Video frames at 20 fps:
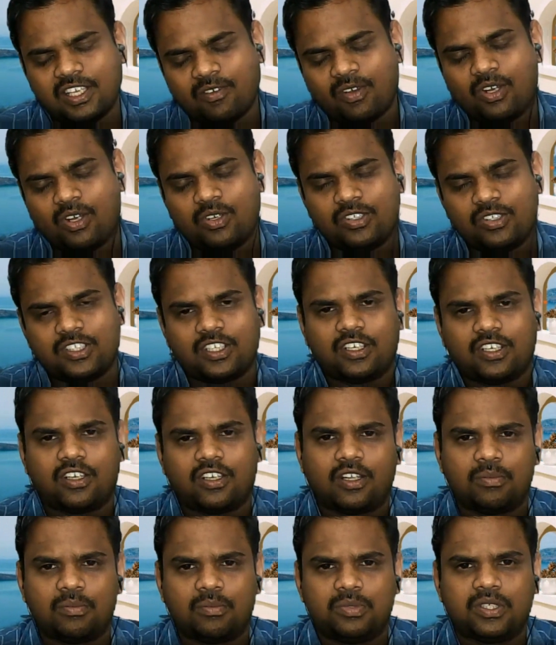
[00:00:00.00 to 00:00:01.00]
evaluation
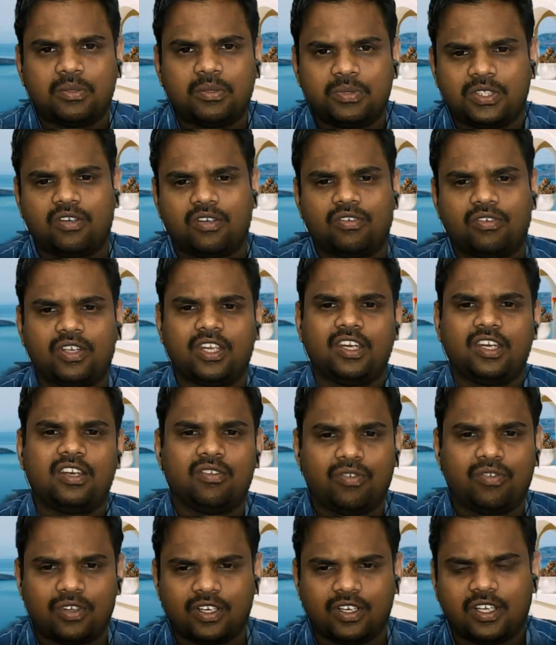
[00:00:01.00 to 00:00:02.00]
or absorption of heat
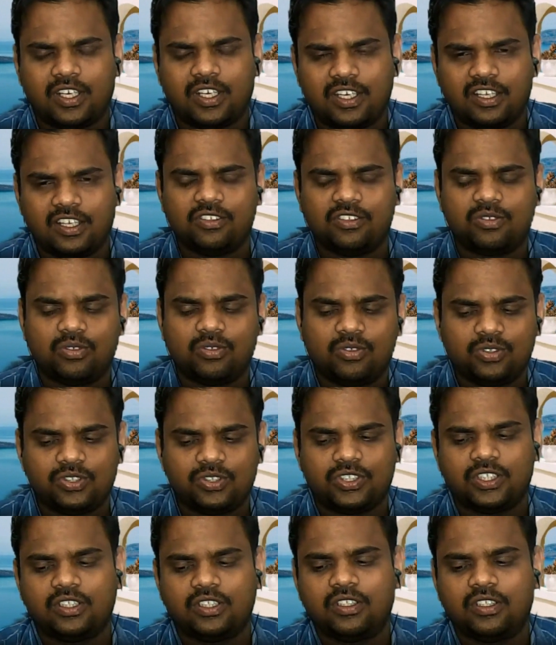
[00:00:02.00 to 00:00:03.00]
for ideal
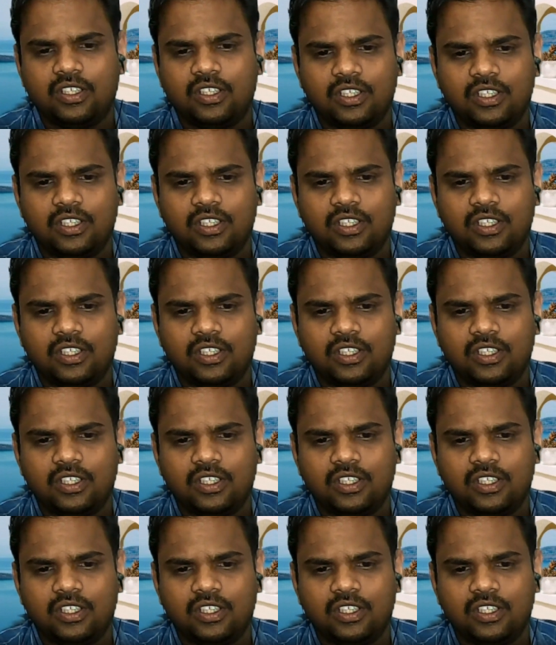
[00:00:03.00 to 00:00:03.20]
solution.